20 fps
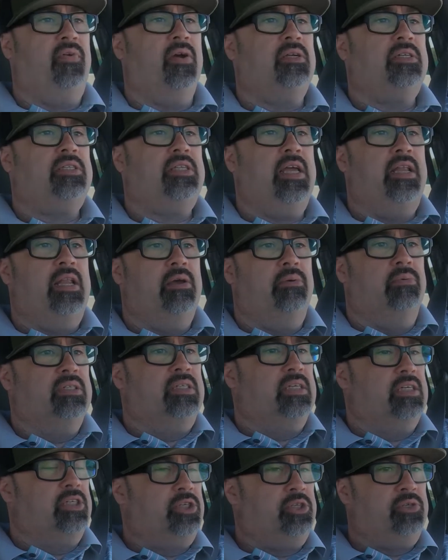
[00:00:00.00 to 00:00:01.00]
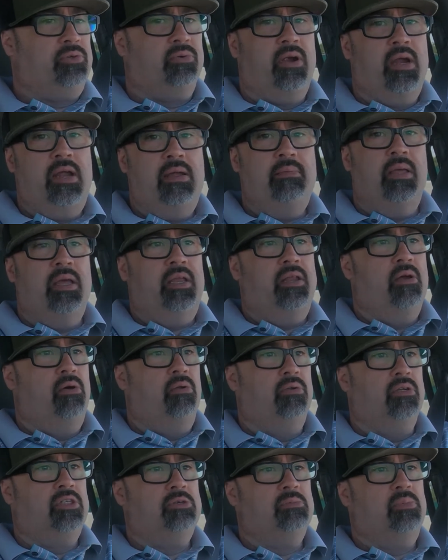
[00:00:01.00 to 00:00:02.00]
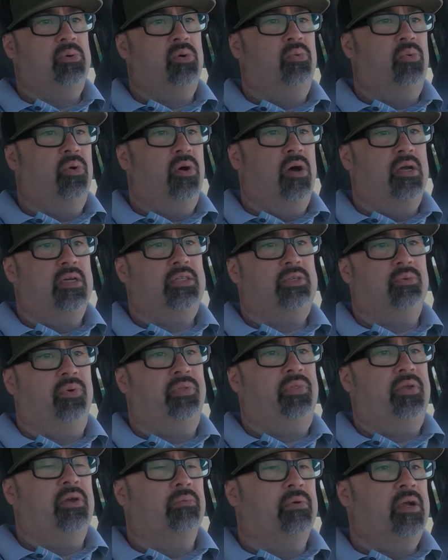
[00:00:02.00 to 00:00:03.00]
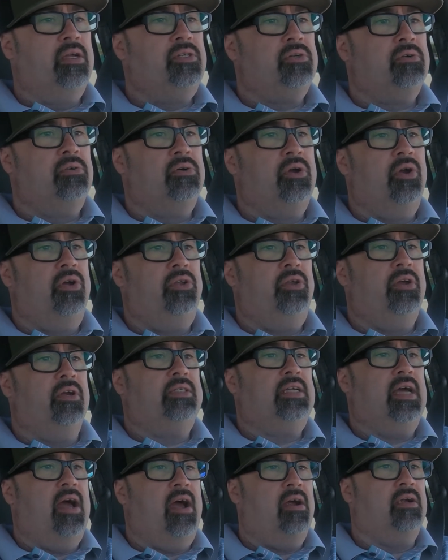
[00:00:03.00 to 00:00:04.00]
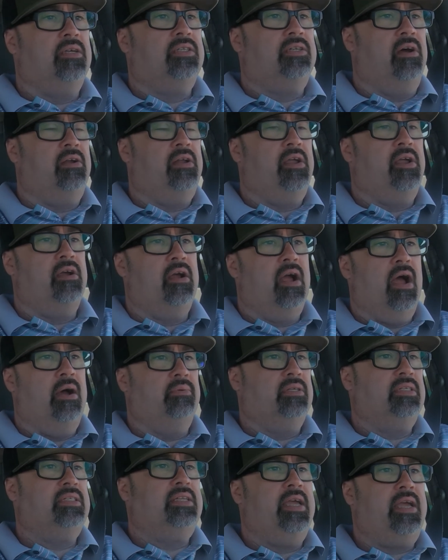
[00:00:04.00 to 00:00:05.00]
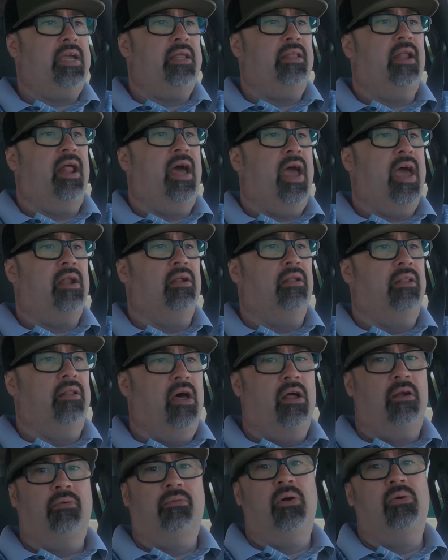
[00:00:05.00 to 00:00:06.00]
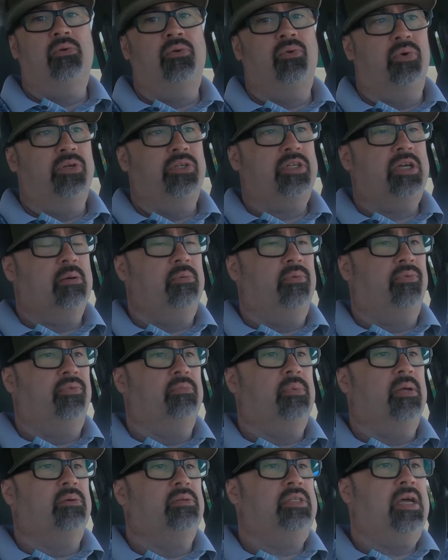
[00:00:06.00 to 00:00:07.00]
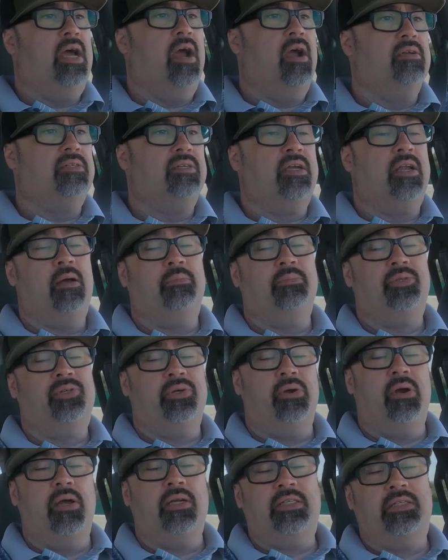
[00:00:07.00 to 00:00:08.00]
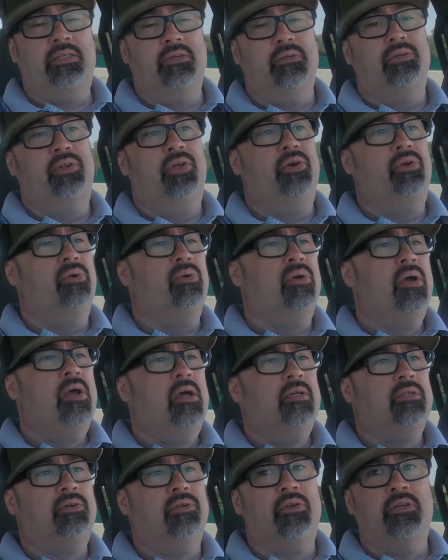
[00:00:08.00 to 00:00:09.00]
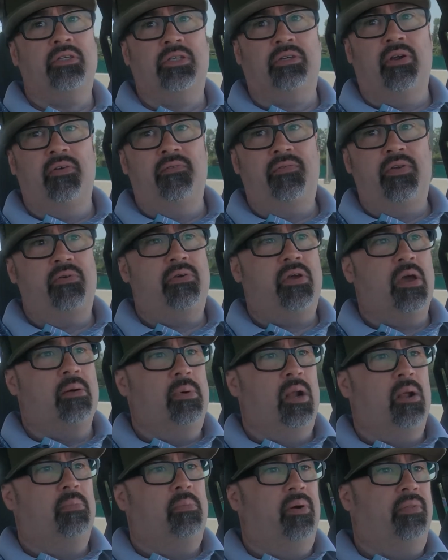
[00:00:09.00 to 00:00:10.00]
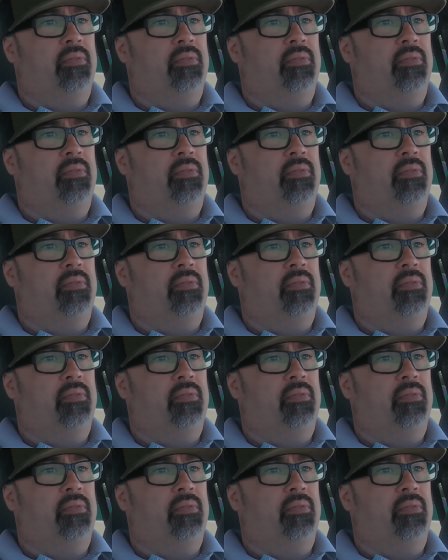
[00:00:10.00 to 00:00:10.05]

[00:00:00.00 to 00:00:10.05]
first thing that was extremely noticeable was with the original Goodyear tires on here, I was thinking that I had a lot of road noise coming from those tires, and I'm sure I still do. So there's a review coming up